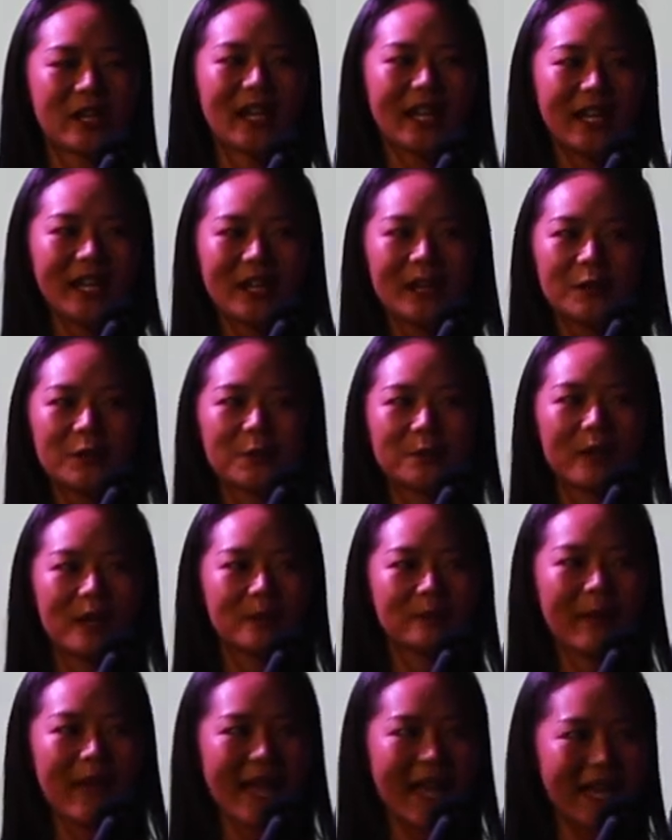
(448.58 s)
healed
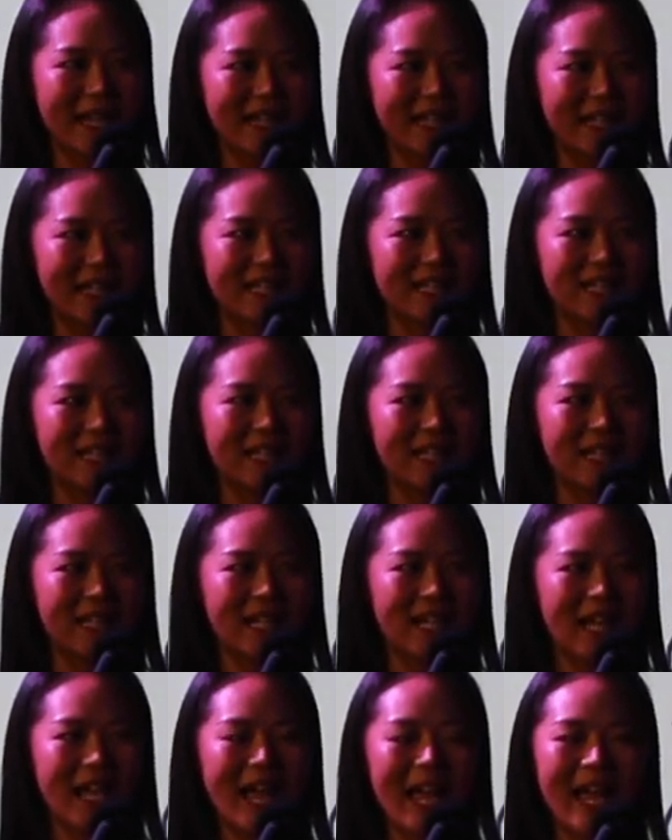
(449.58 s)
my panic,
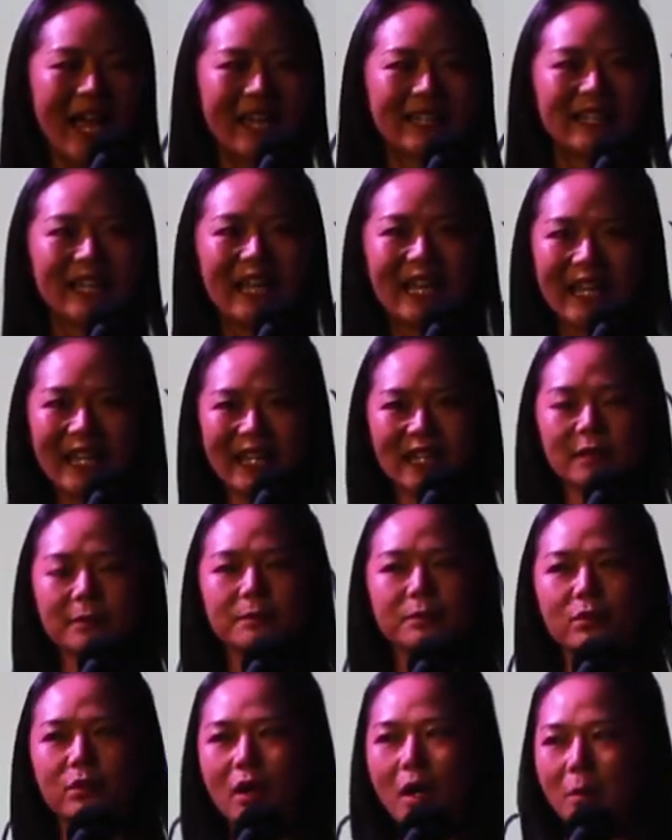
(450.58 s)
and it
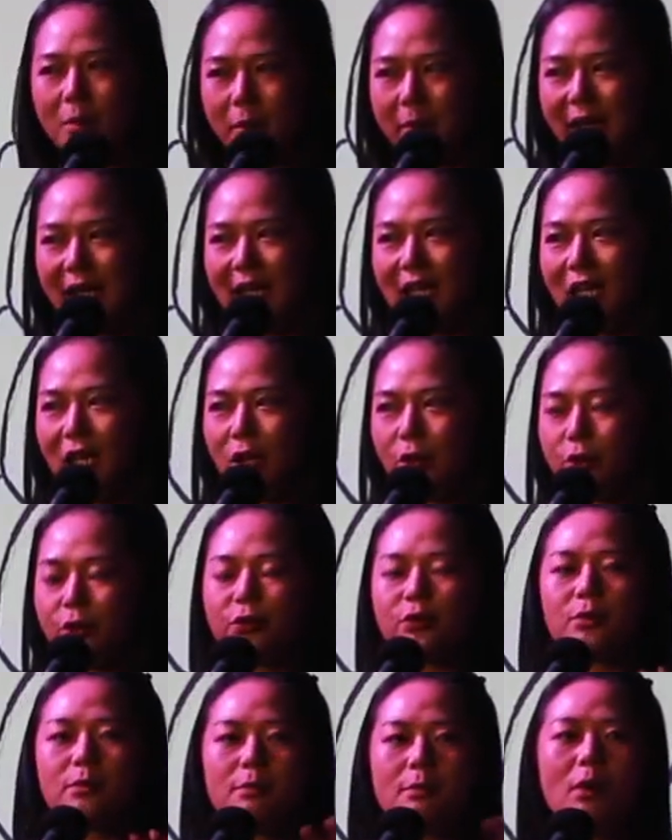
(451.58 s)
prompted me
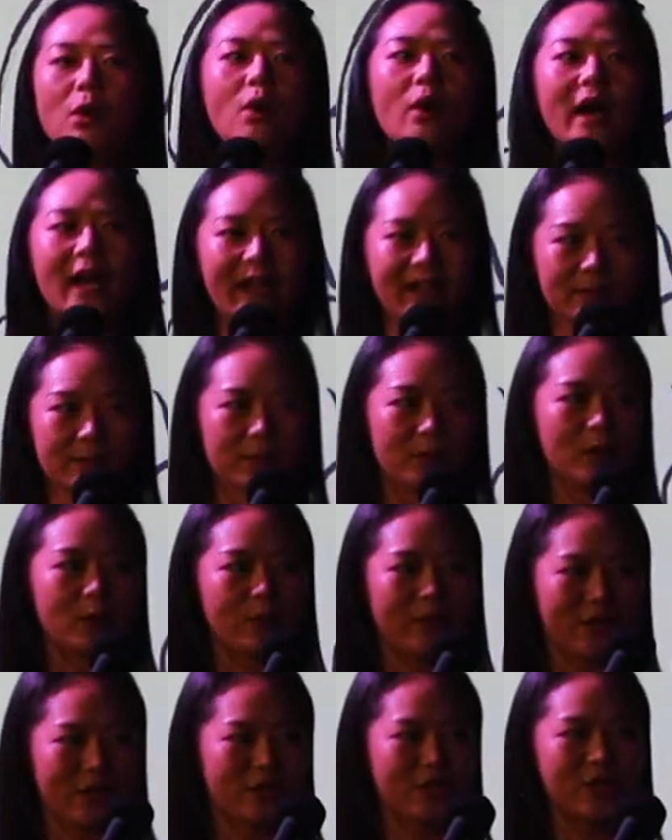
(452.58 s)
to do more
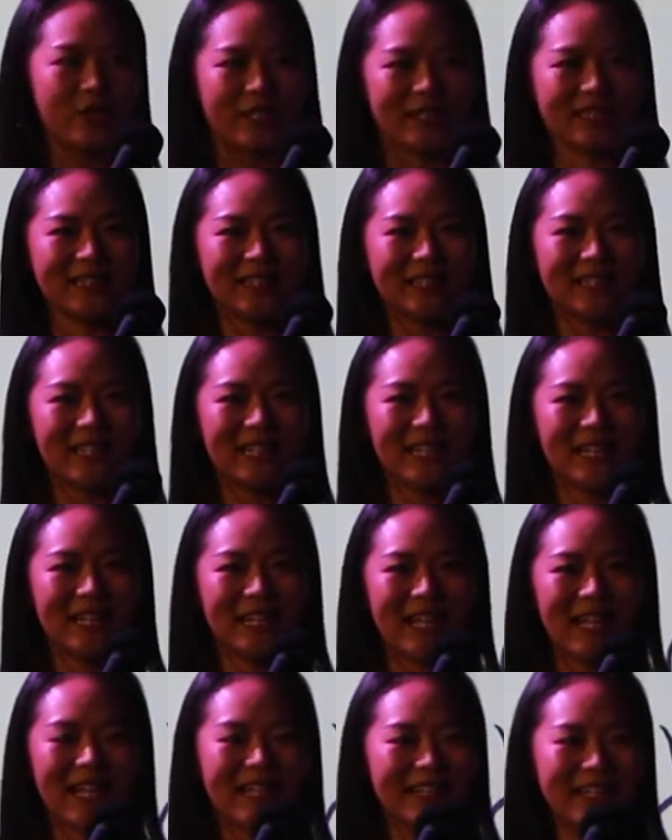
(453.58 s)
exploration.
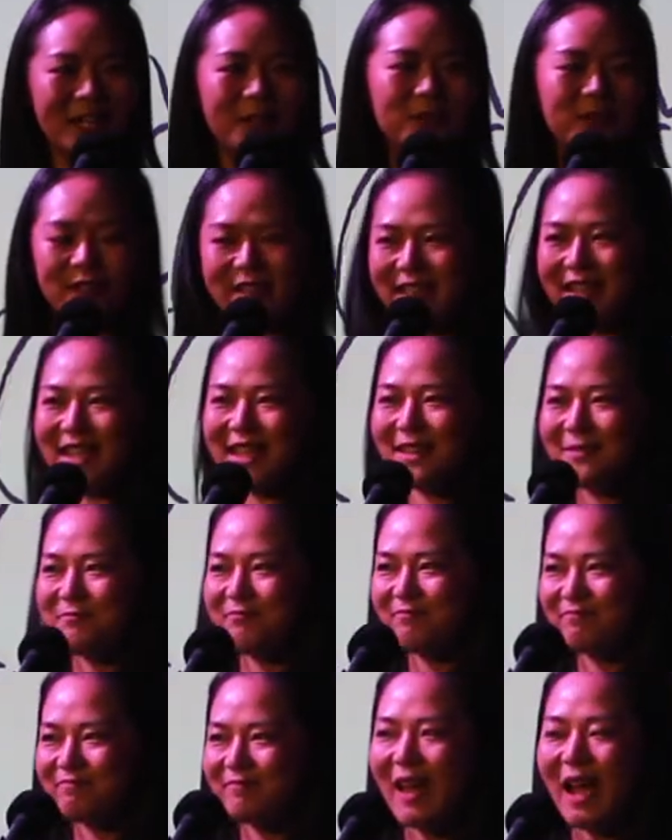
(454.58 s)
Now today,
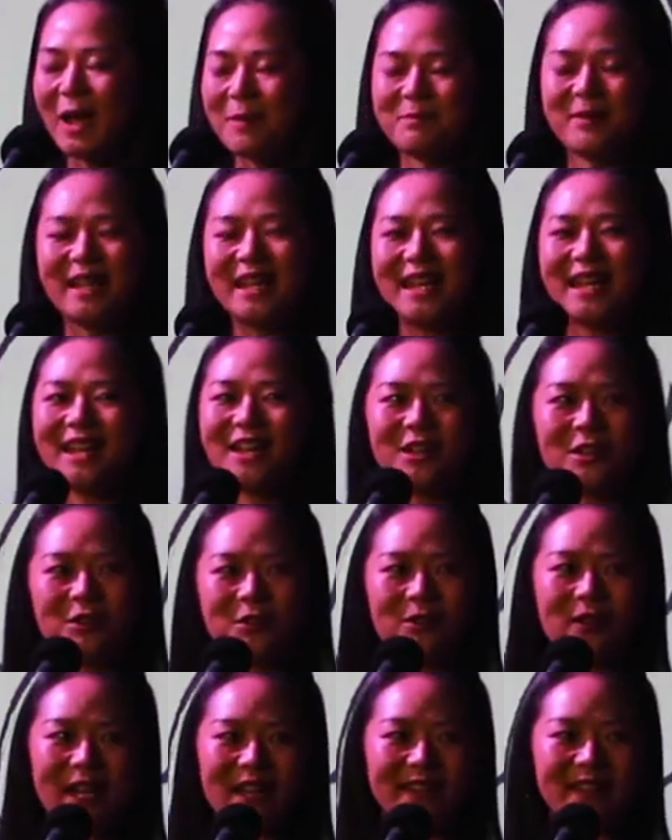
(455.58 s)
I've been
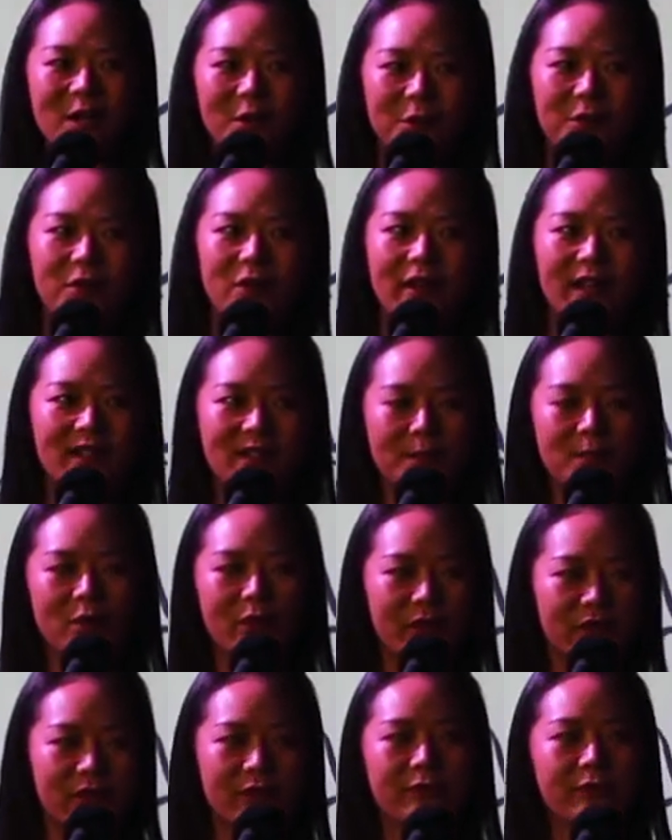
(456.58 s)
here, it's also
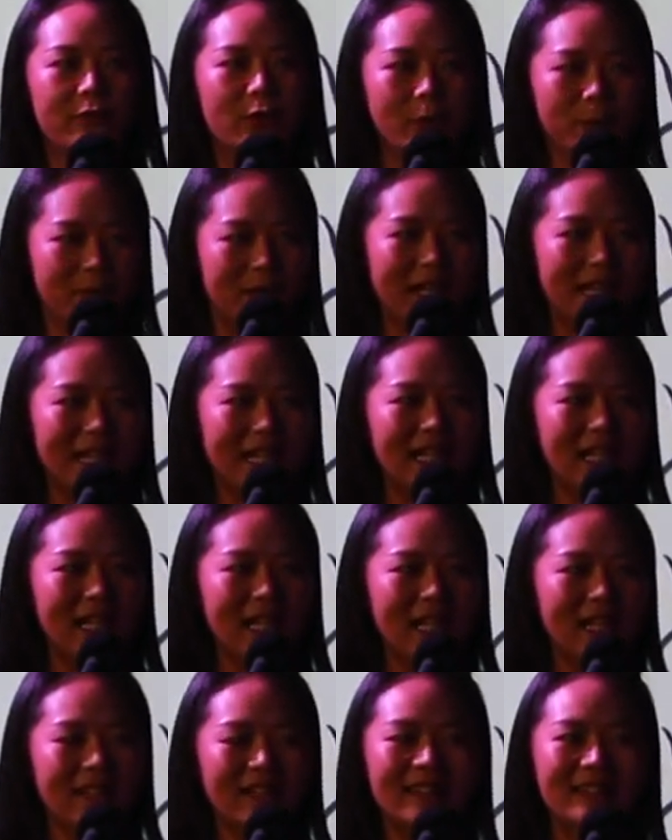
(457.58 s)
exploration for
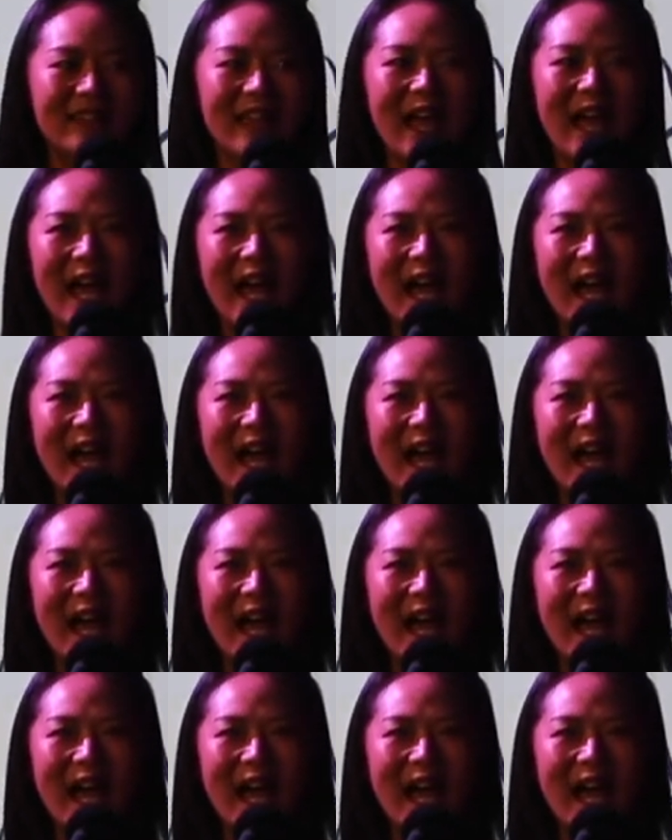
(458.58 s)
me, because